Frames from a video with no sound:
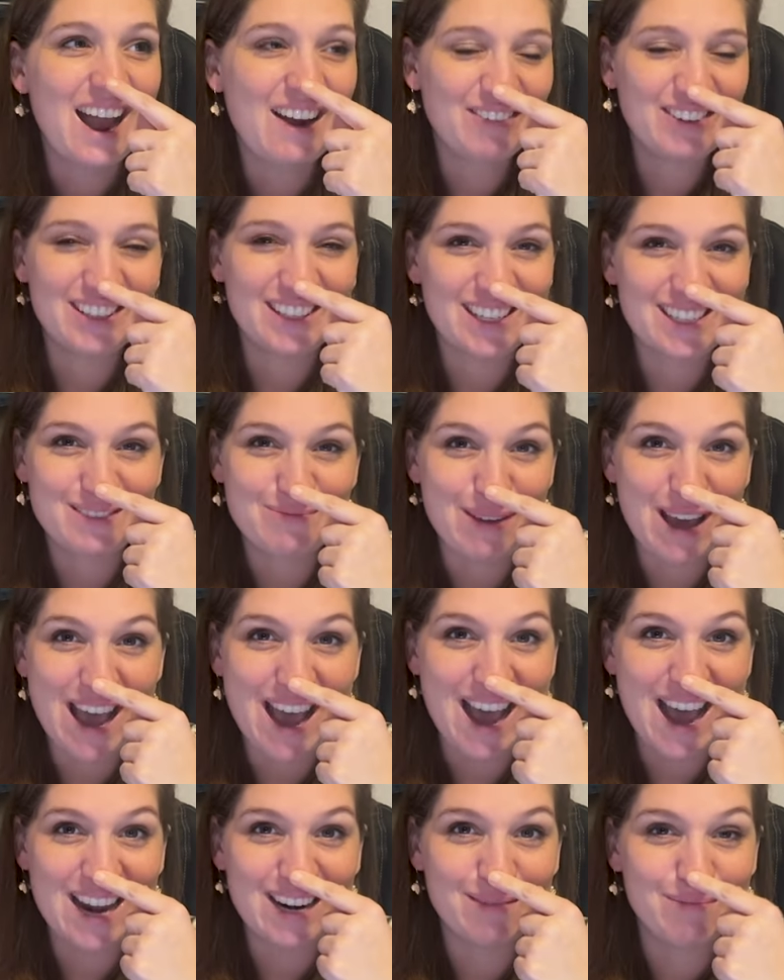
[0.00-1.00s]
Everything's
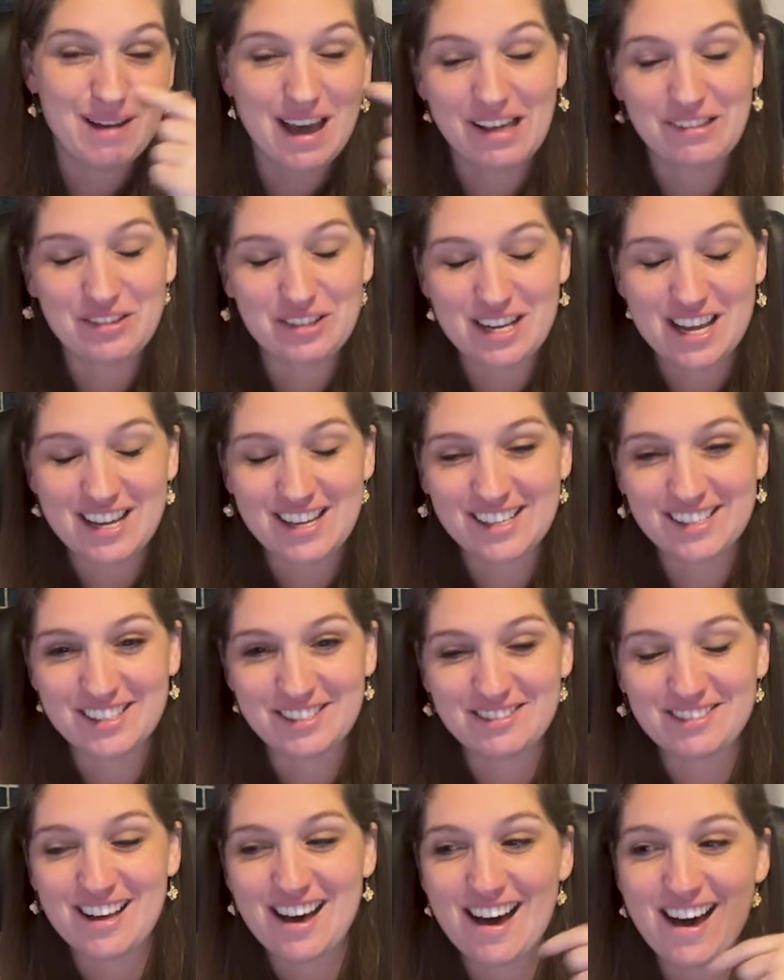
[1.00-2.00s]
bad and math's taking
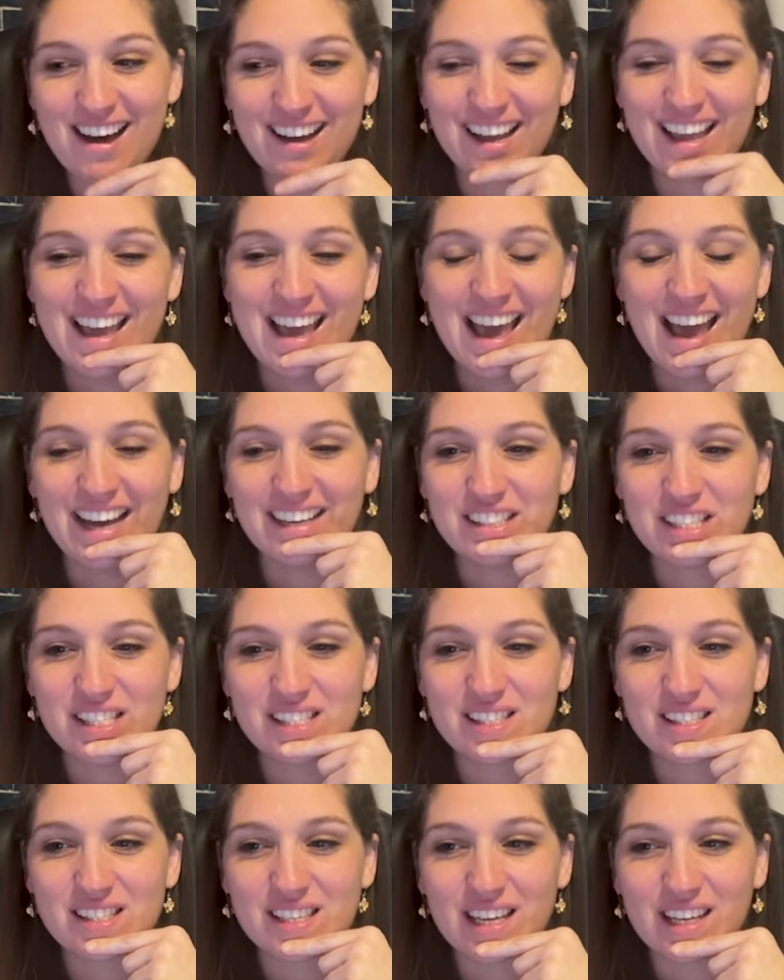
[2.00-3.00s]
too long. And
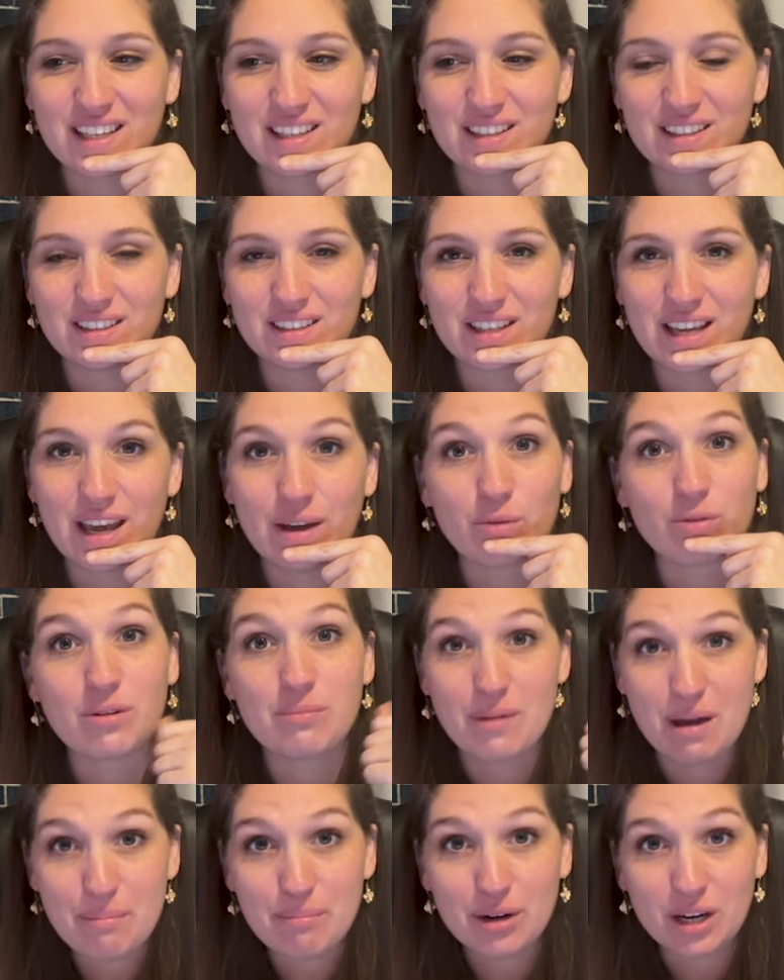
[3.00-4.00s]
Jason's like, okay,
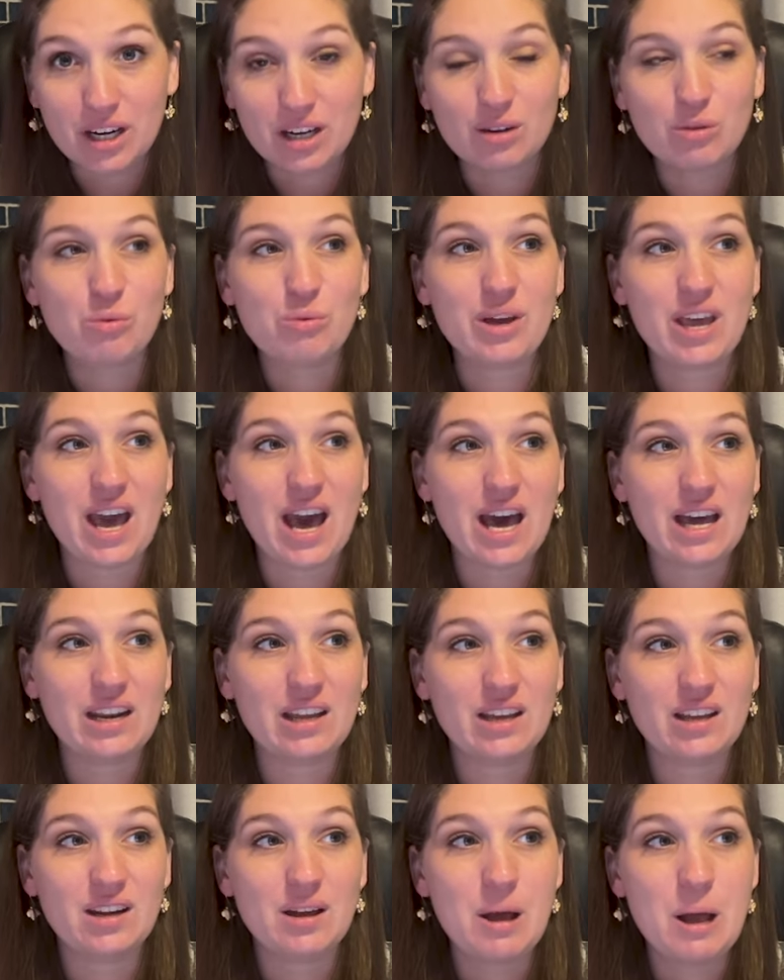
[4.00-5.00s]
remember, we
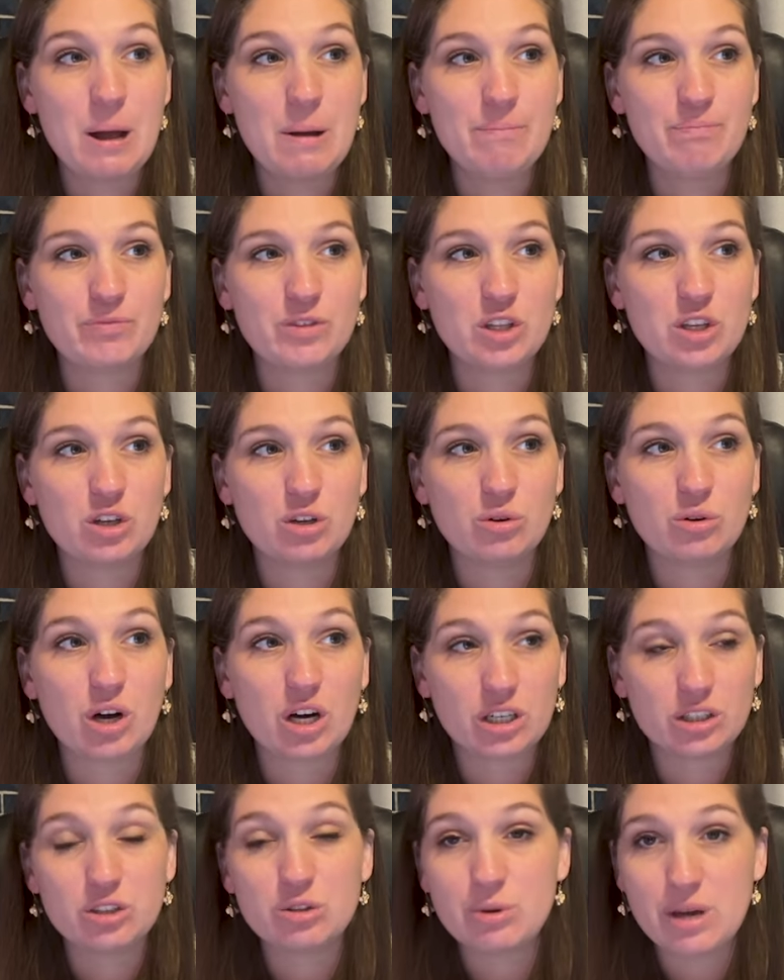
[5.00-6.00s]
added, you know,
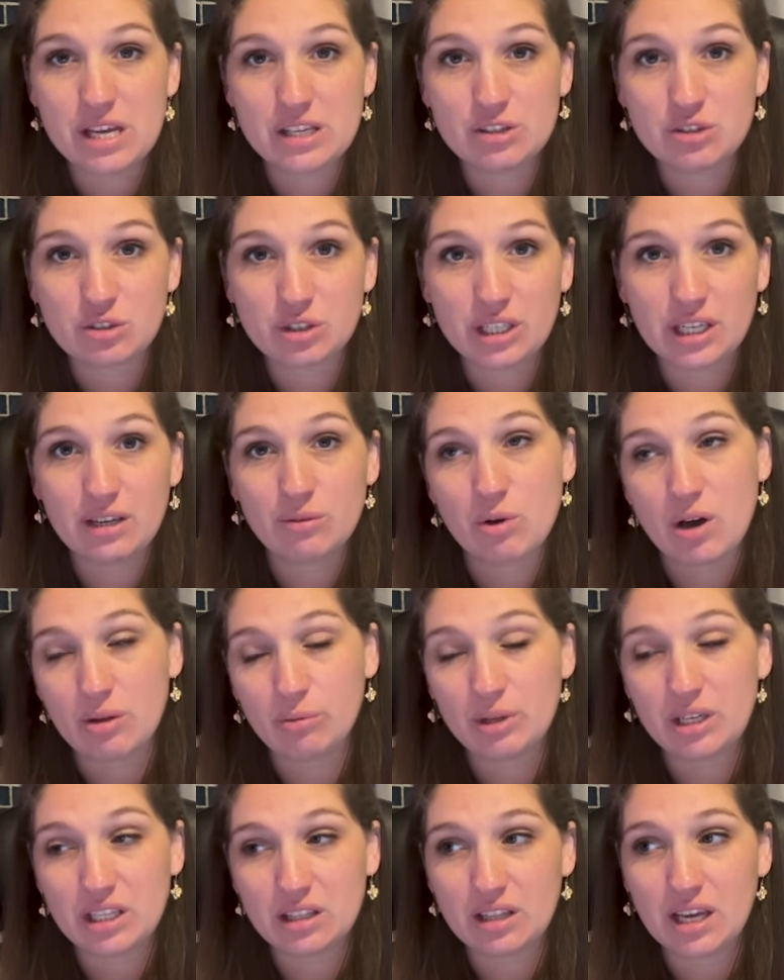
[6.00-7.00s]
our new history. While
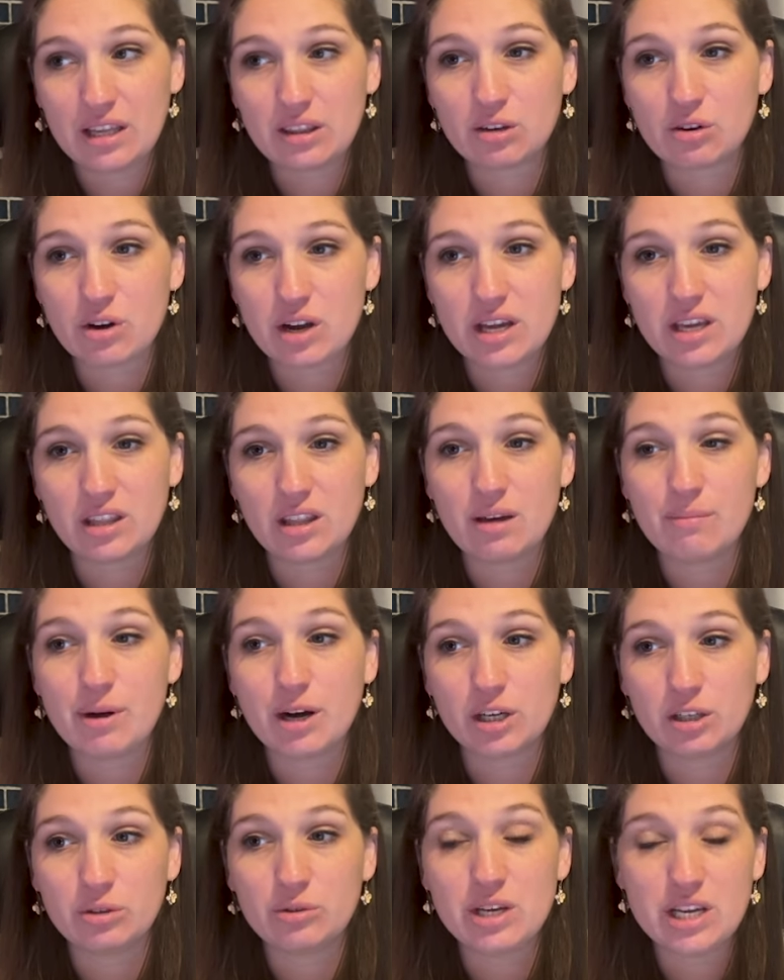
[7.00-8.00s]
we didn't like the curriculum,
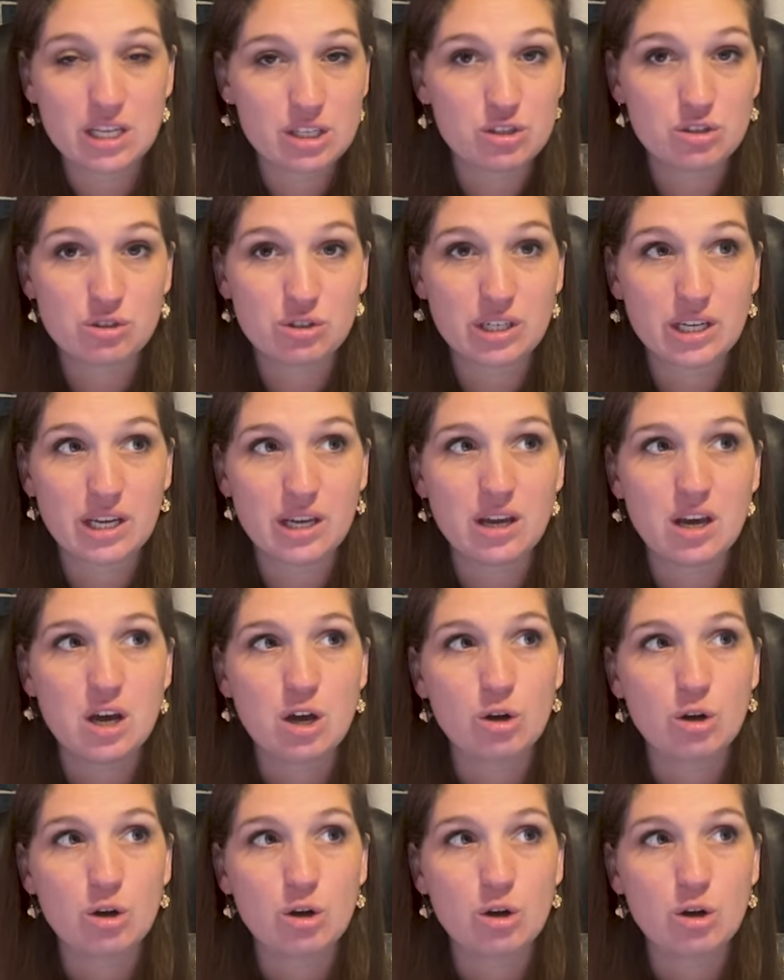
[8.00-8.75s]
our new history